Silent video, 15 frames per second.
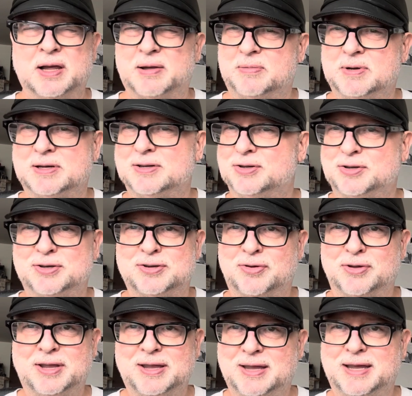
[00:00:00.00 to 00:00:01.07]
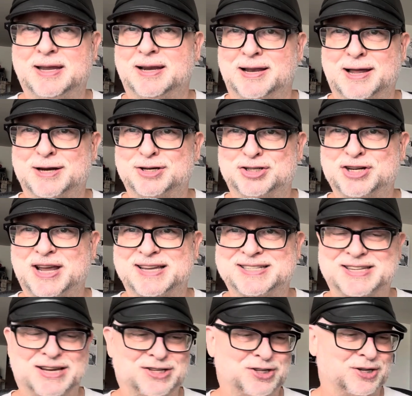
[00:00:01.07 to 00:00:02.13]
I mean, you don't get a lot of jazz
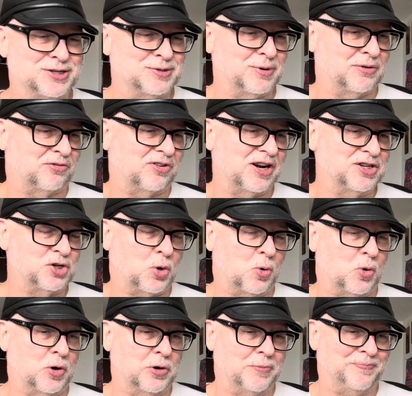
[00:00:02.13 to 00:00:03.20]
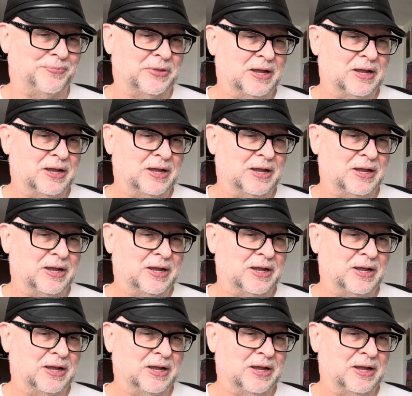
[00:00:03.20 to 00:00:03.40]
sessions with French horn.